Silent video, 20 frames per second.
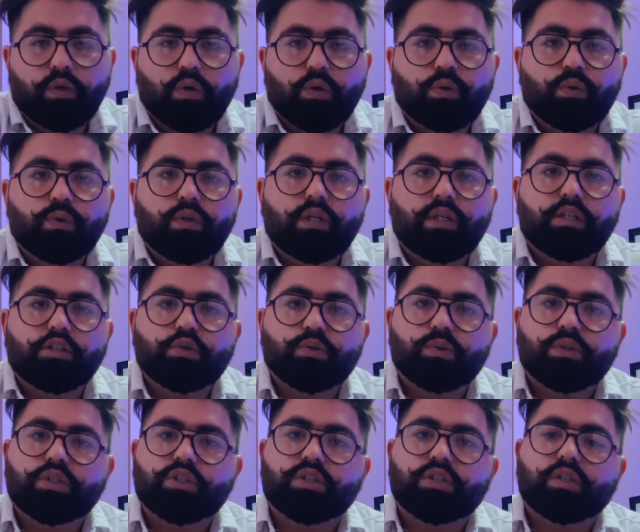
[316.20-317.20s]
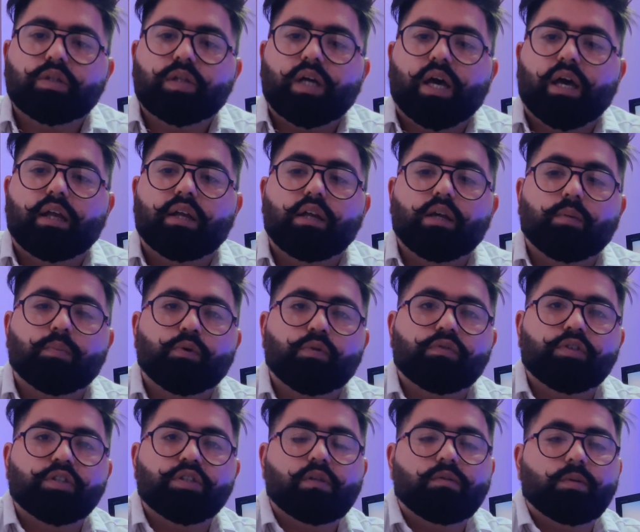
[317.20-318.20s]
on to the next question, hiring a
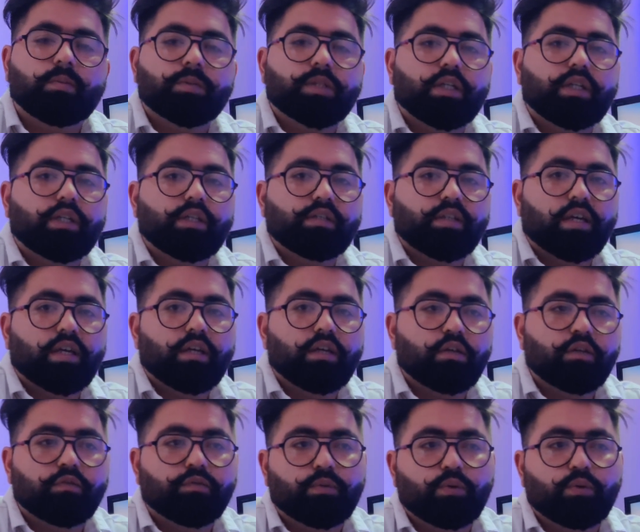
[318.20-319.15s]
professional website designer